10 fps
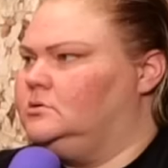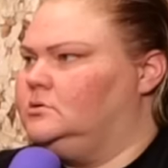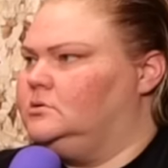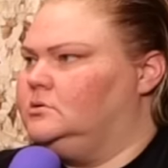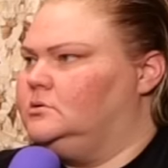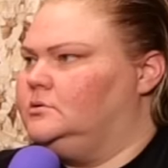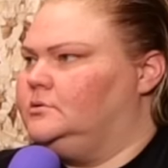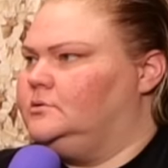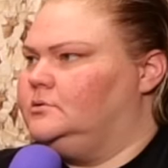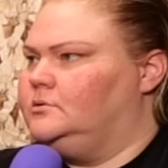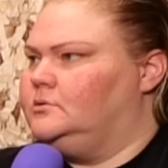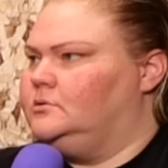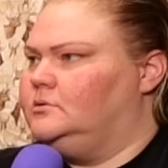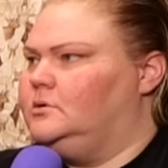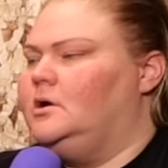
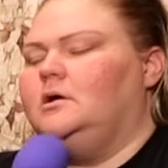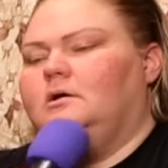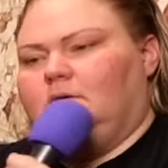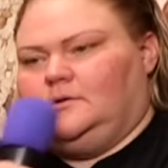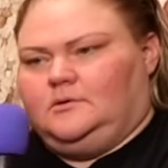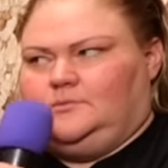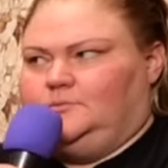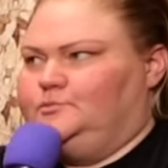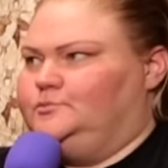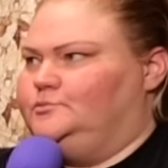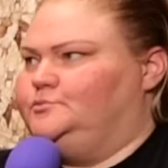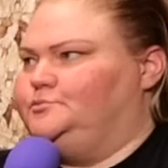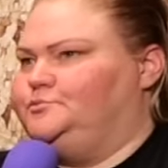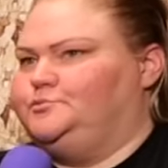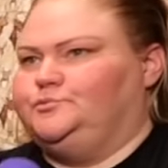
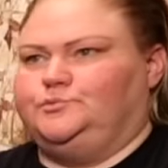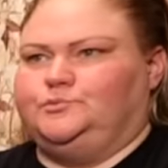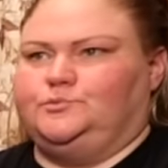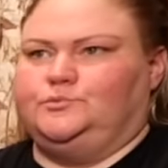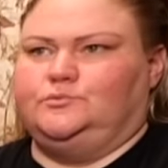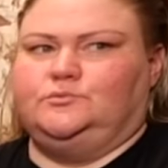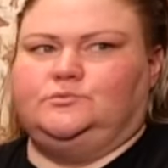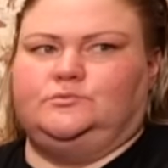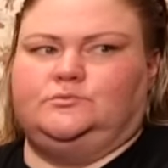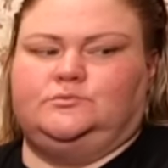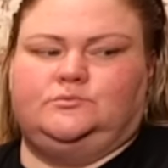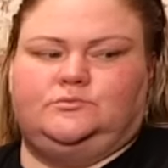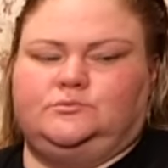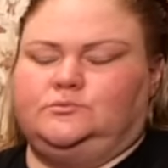(no one is talking)